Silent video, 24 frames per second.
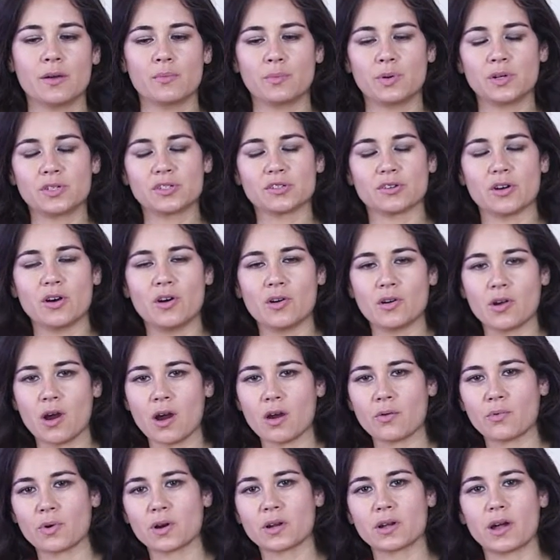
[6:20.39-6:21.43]
put your own
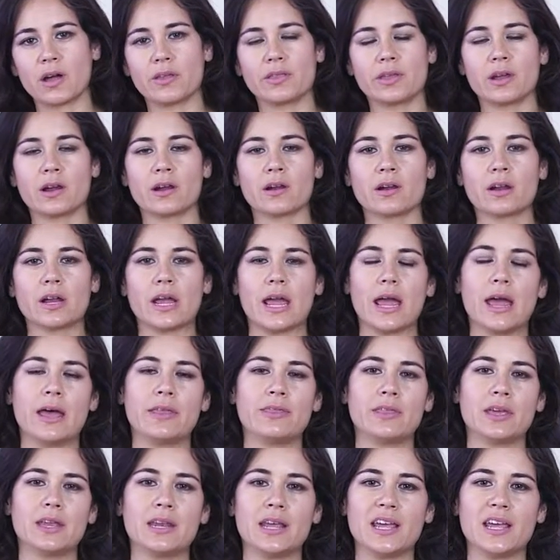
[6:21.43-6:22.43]
artwork on there, and then